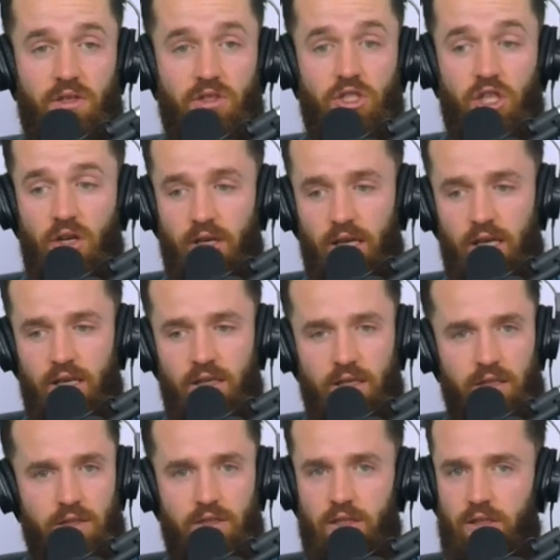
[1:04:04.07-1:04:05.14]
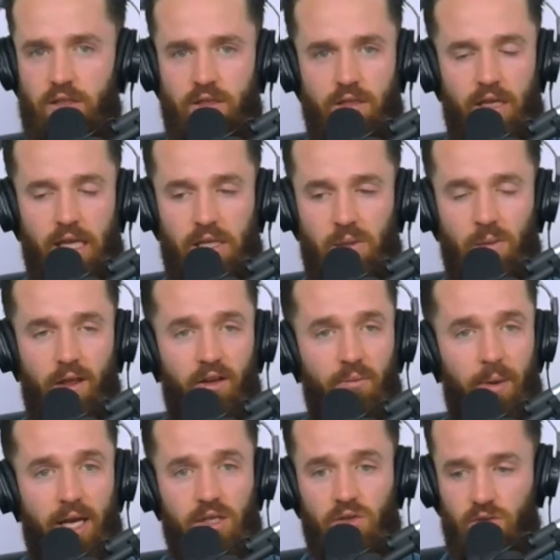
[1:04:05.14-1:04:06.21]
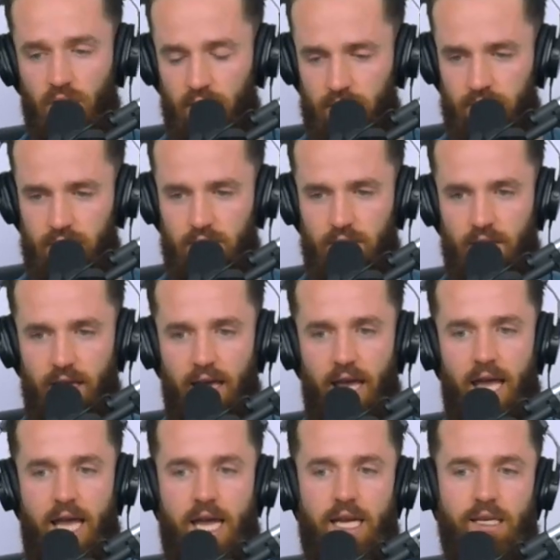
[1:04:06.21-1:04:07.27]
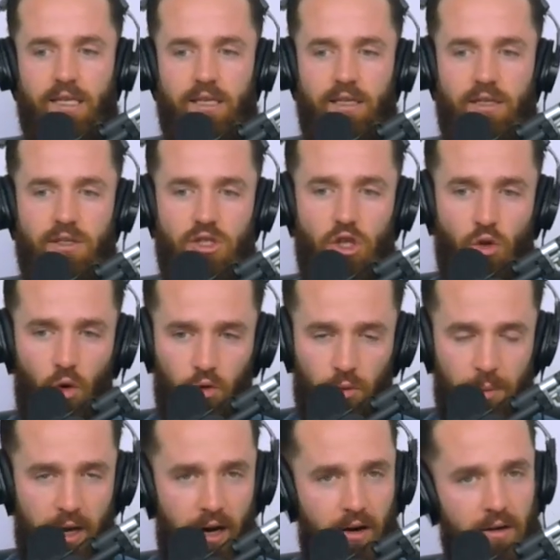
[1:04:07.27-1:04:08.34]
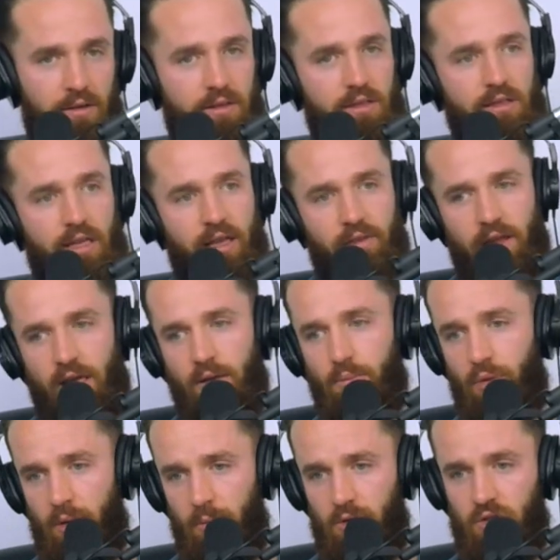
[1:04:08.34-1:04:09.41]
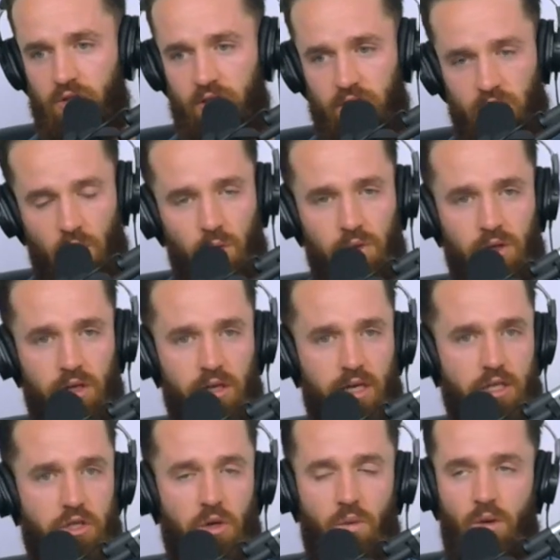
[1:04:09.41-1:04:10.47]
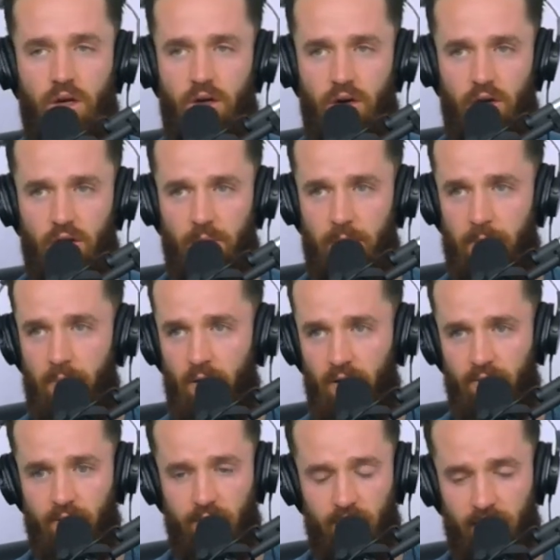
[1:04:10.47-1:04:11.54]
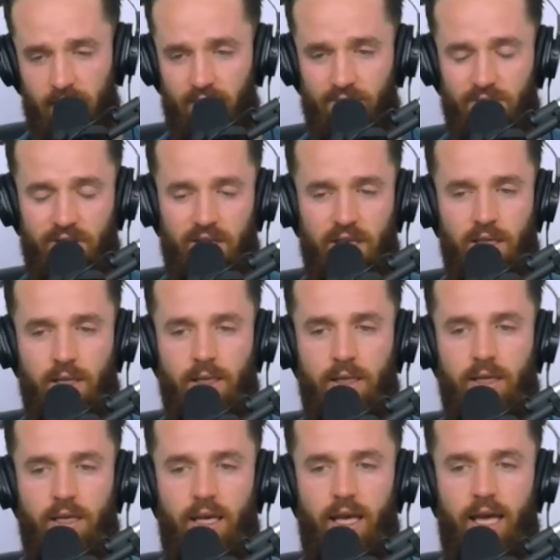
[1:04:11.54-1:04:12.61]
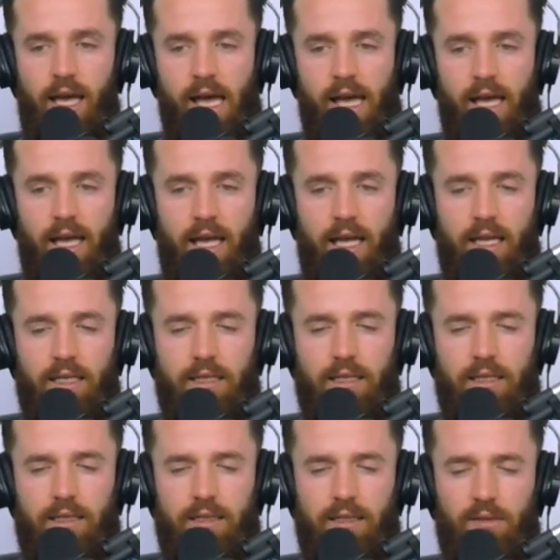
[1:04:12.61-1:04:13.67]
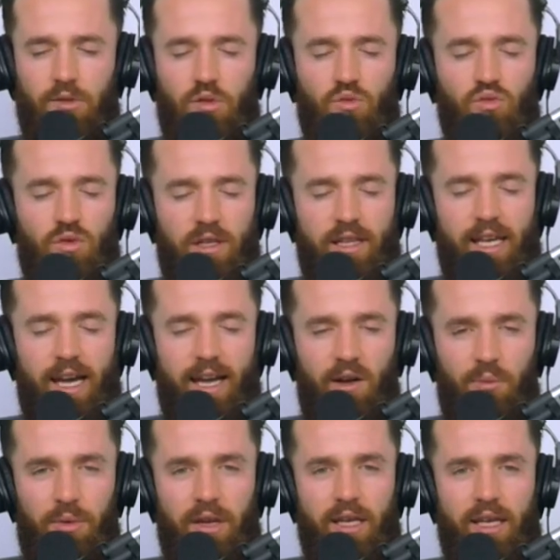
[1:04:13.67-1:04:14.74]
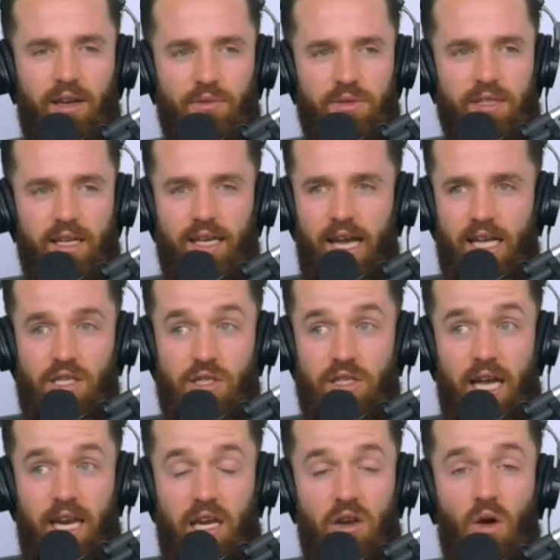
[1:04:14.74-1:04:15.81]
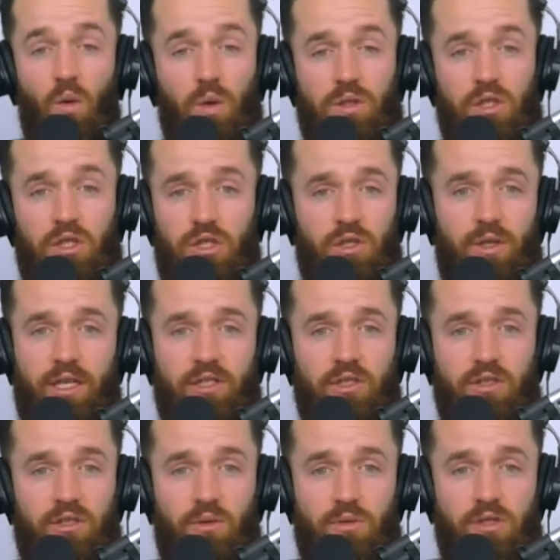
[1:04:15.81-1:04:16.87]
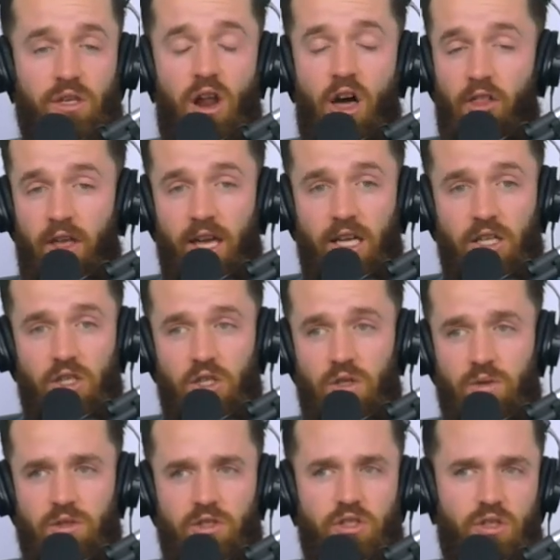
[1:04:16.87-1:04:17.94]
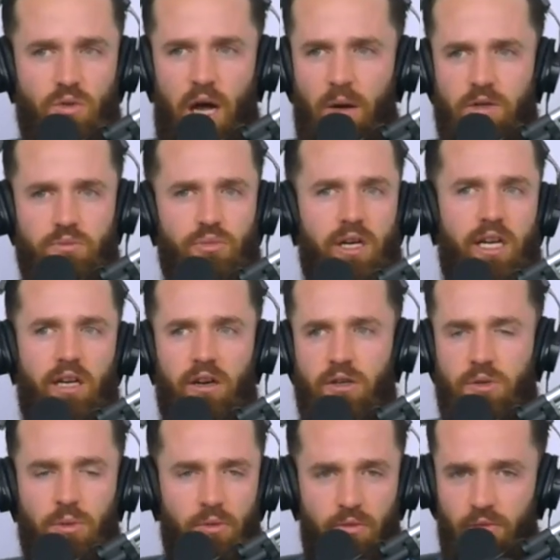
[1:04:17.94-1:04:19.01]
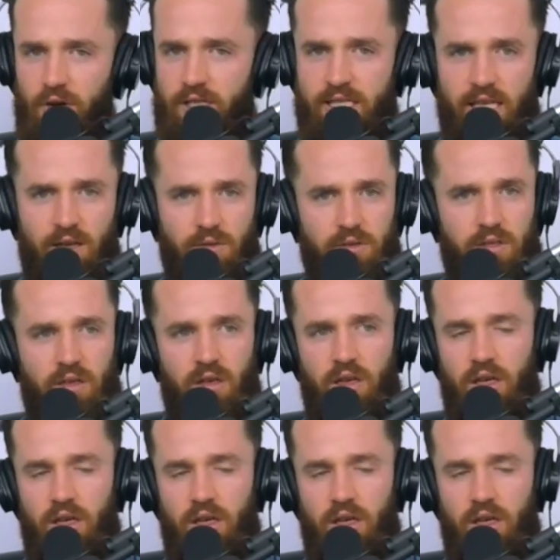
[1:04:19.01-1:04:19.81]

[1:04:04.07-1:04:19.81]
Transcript: a junkie. He's into a lot of bad drugs. And she told her parents, and they pretty much disowned her and don't want her to be part of their life. And it was really eye-opening. And it was like, I didn't know what to do. There was nothing I could do. And I was bringing her to a friend's house,